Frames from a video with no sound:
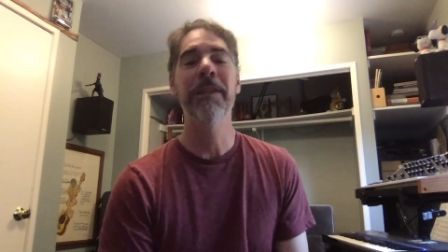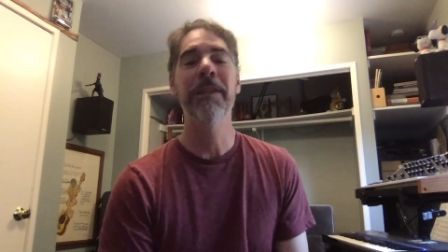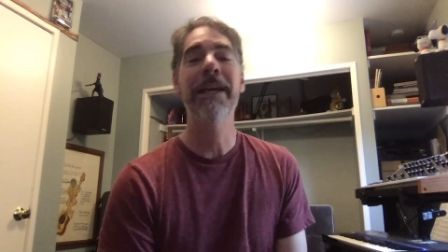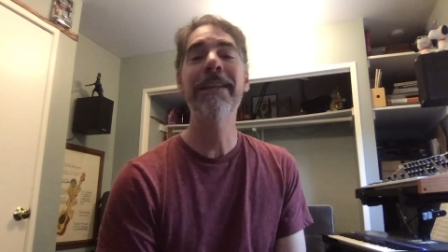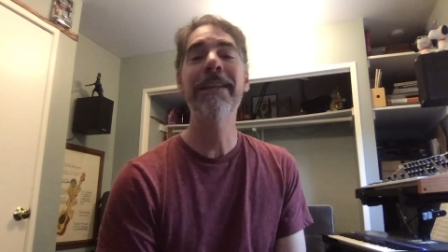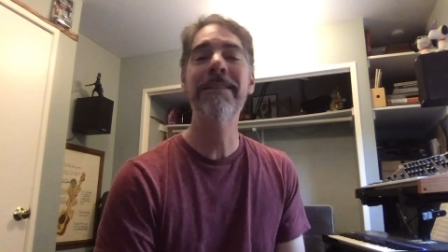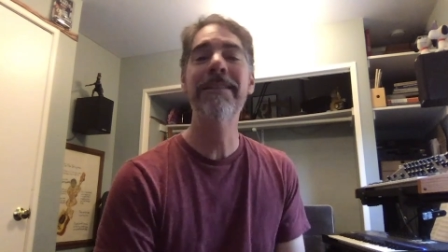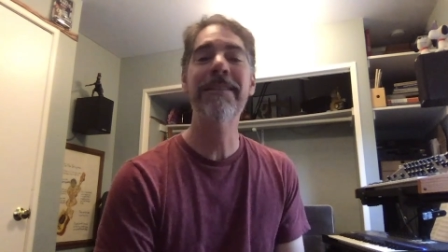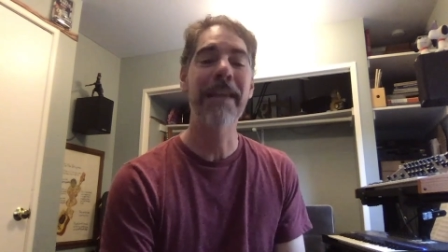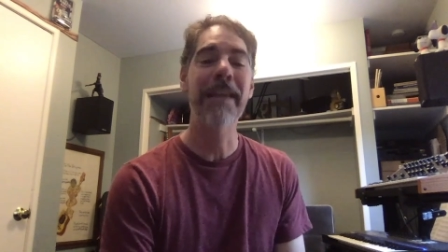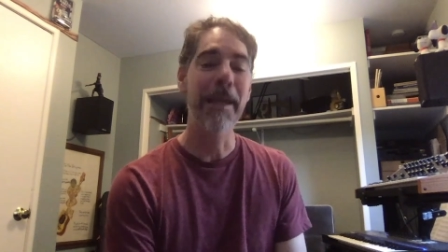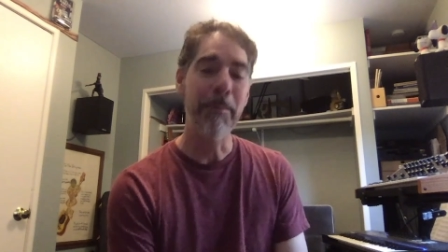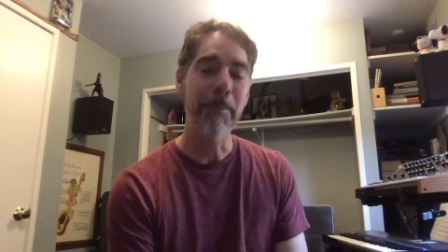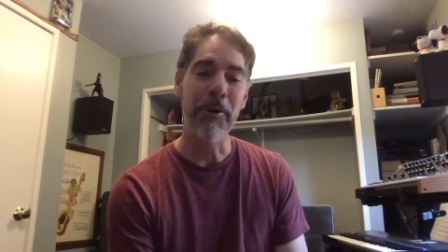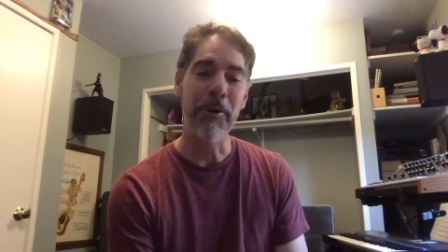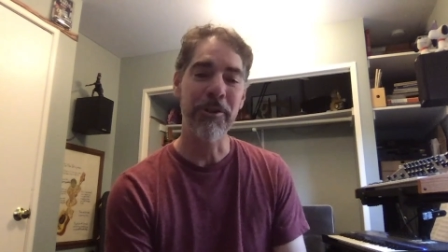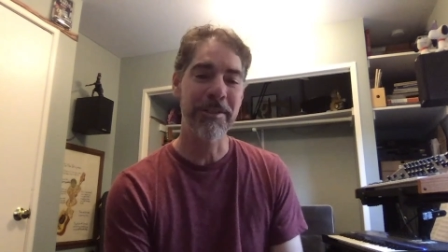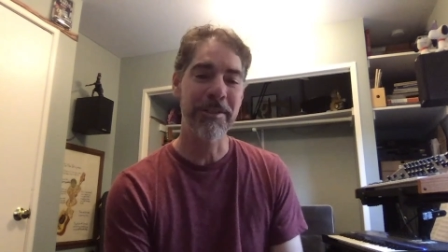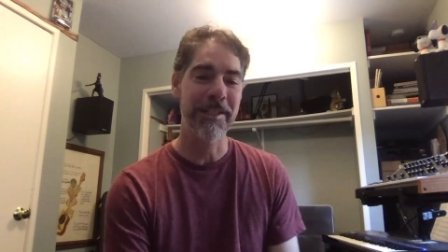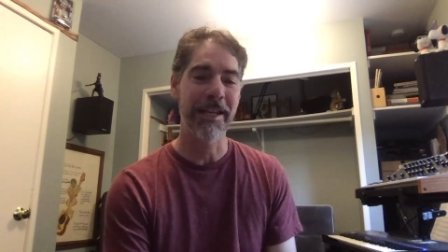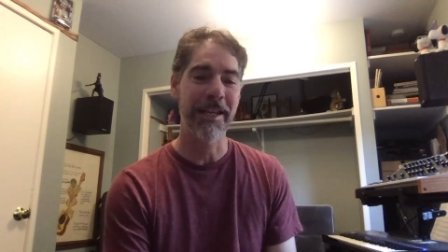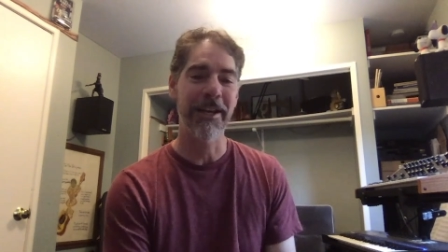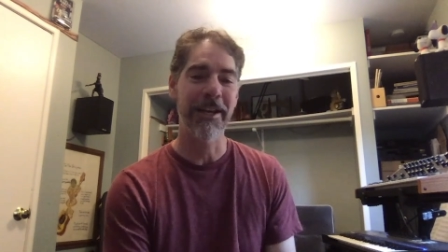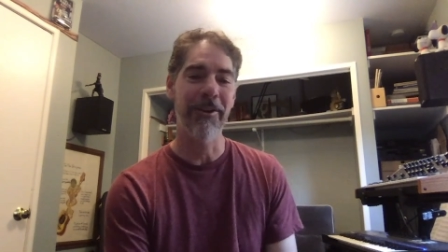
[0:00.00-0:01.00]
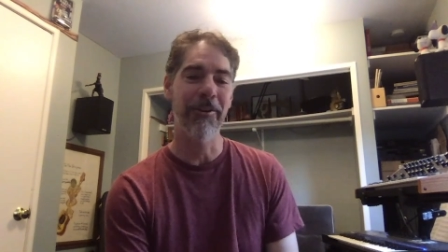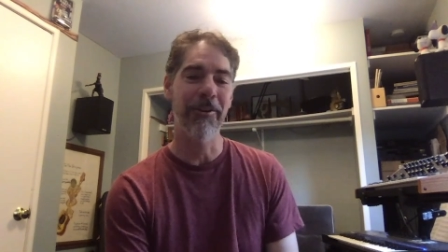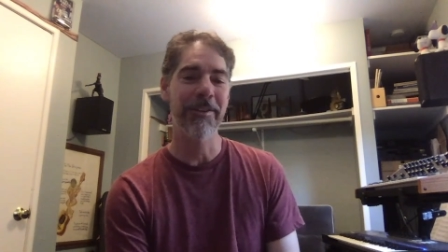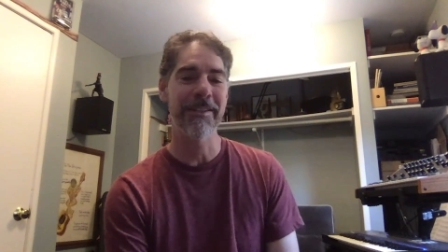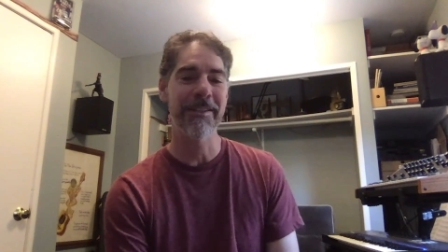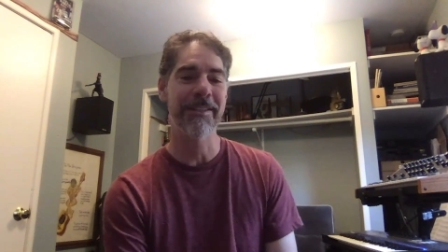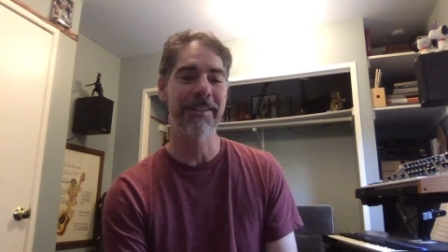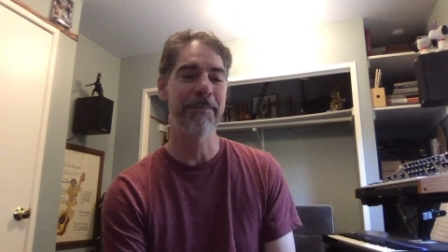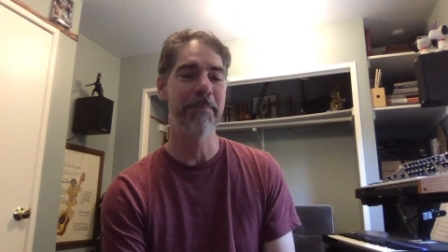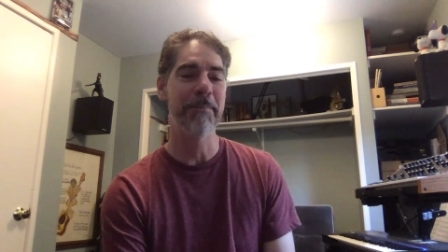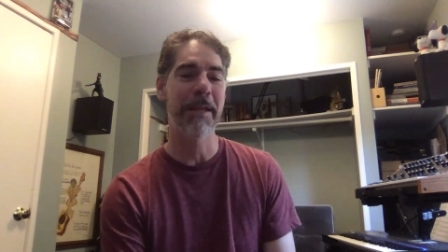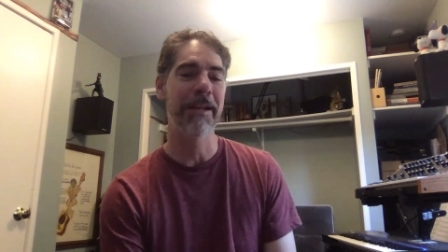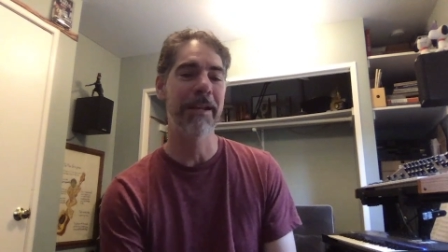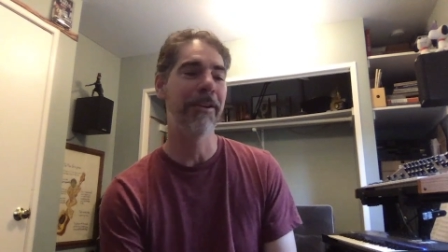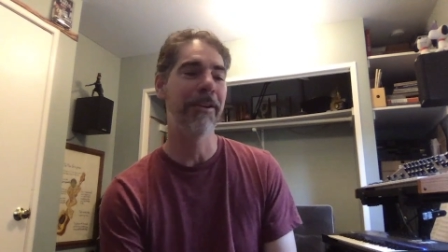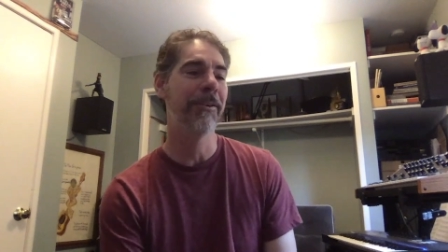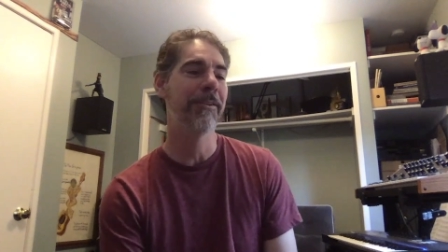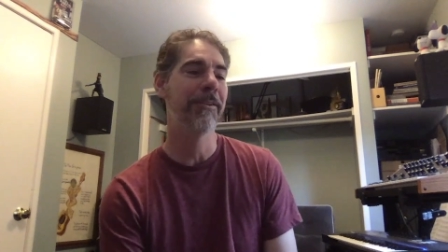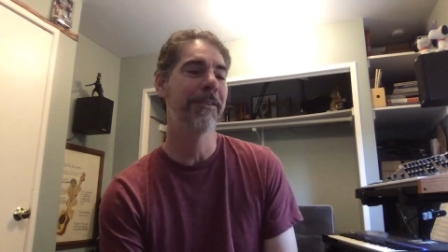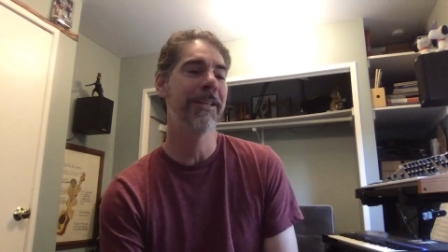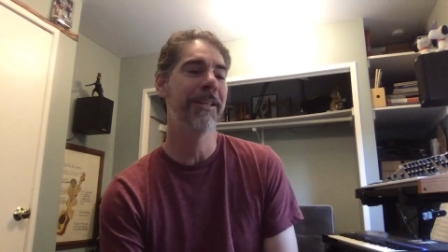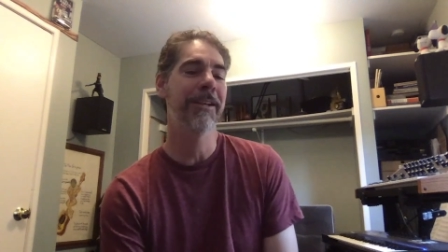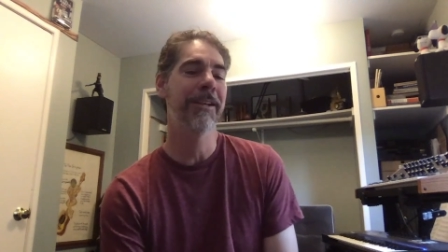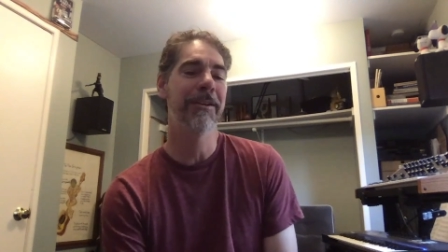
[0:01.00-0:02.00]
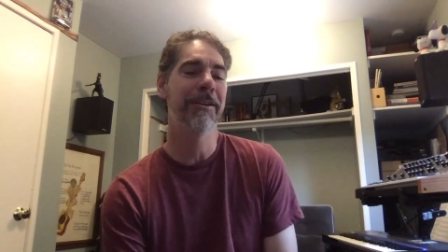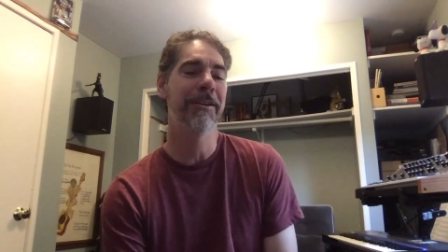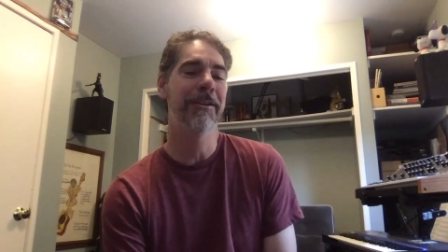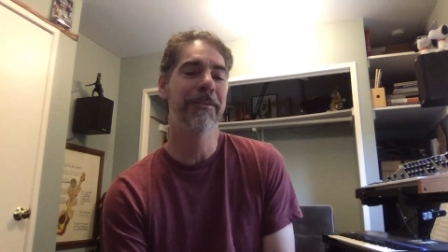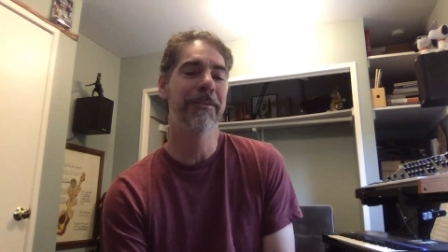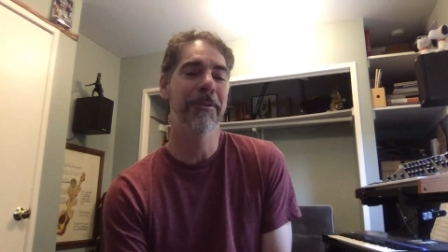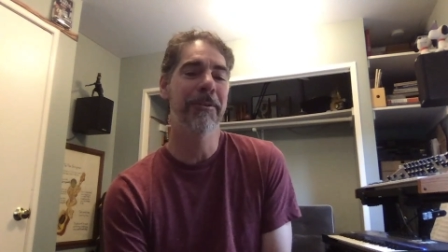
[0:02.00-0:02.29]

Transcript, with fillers: lightsaber sound is embedded, or, you know,